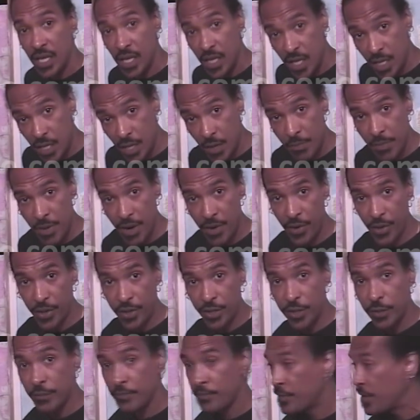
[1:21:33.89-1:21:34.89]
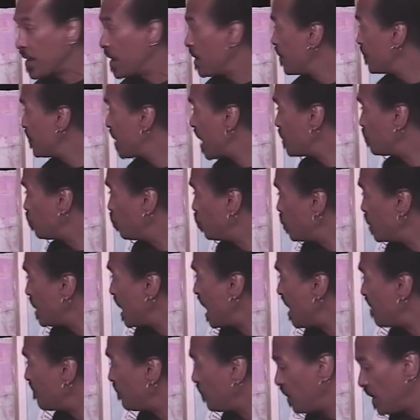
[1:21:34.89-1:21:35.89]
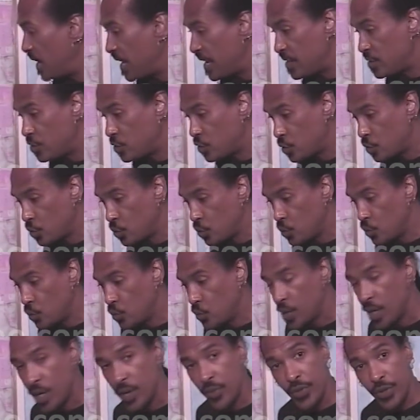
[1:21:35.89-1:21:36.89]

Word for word: in America that would have led to